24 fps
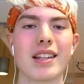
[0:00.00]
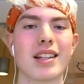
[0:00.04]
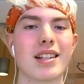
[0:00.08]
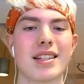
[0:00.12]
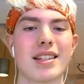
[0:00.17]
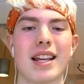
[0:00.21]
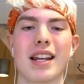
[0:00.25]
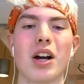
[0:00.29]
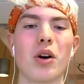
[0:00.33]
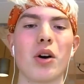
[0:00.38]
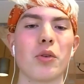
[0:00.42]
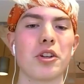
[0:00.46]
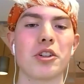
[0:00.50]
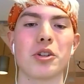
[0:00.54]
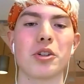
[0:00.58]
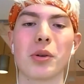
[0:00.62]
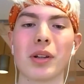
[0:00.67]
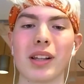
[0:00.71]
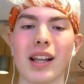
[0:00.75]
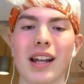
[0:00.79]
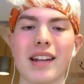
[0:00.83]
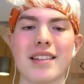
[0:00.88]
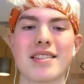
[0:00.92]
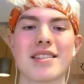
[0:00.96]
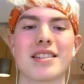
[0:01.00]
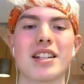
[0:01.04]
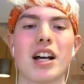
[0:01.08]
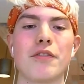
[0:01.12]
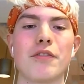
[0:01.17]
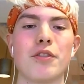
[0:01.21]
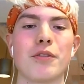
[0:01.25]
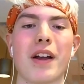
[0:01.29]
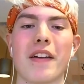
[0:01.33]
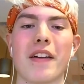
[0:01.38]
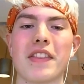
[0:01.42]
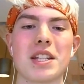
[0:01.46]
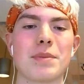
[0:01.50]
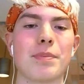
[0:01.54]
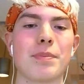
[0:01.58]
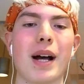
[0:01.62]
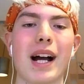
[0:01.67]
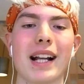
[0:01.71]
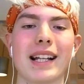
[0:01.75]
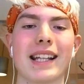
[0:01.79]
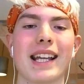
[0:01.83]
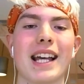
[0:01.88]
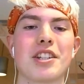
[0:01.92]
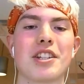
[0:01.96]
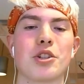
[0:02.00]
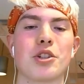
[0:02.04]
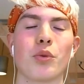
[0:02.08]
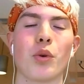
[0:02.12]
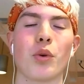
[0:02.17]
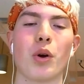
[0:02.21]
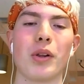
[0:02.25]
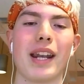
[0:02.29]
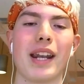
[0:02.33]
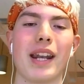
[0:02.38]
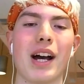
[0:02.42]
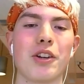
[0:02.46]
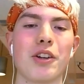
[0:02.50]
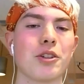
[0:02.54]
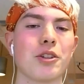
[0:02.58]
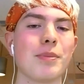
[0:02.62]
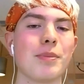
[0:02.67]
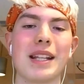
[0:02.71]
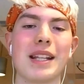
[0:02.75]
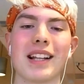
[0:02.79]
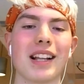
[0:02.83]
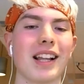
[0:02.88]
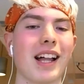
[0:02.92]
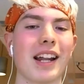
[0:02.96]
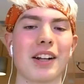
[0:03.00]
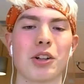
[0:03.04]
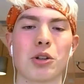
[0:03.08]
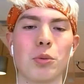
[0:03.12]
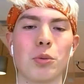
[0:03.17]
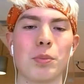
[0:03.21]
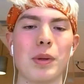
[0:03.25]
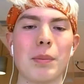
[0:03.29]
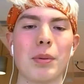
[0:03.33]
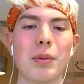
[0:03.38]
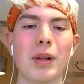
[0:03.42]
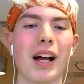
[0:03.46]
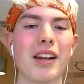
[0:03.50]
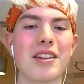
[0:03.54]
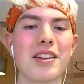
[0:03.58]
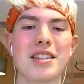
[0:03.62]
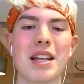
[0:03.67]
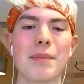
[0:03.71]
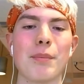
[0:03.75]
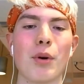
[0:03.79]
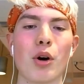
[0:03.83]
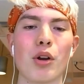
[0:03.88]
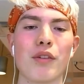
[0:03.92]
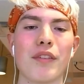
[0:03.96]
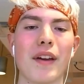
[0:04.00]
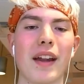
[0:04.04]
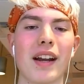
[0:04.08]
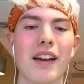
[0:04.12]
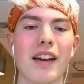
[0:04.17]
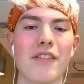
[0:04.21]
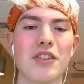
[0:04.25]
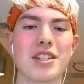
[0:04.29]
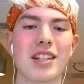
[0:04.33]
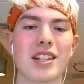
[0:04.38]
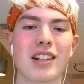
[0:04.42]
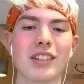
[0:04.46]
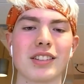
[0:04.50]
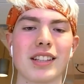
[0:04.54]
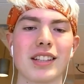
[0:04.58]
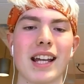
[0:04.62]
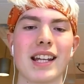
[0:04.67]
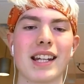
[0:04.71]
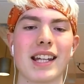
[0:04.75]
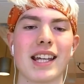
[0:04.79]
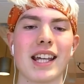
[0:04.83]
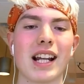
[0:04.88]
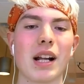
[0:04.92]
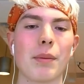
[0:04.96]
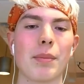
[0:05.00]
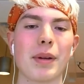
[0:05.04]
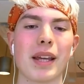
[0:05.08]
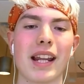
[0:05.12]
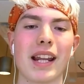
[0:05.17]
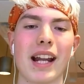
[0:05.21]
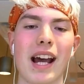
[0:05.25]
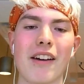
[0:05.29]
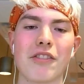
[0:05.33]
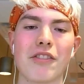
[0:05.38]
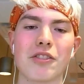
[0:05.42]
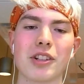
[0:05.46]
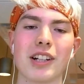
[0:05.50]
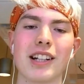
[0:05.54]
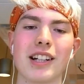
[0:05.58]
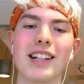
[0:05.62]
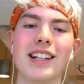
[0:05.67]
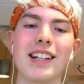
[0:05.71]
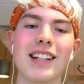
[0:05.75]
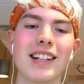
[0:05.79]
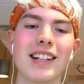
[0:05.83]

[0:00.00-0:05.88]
Because I know you're doing a lot of stuff. You've got this podcast you're rolling out. You're meeting a lot of cool people. How do you stay motivated every single day to get up and get after it?